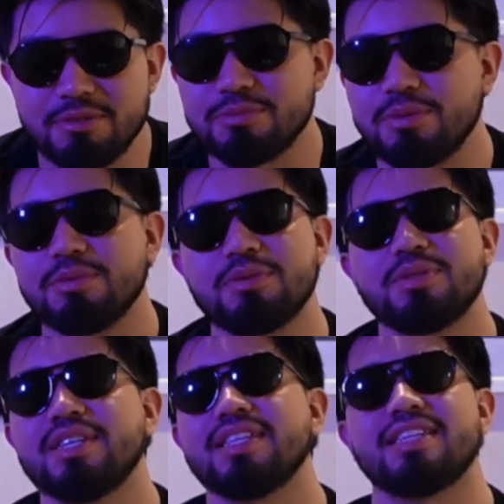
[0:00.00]
most people don't
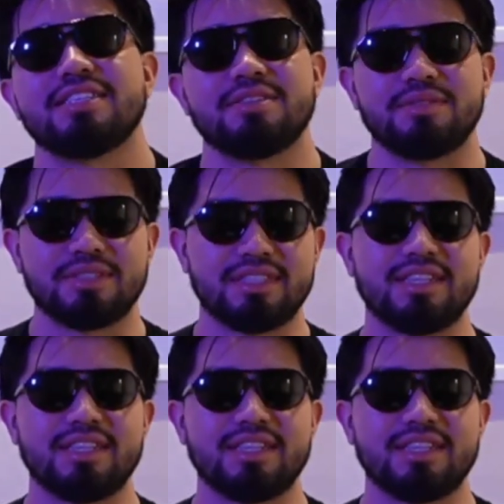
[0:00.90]
take it that serious.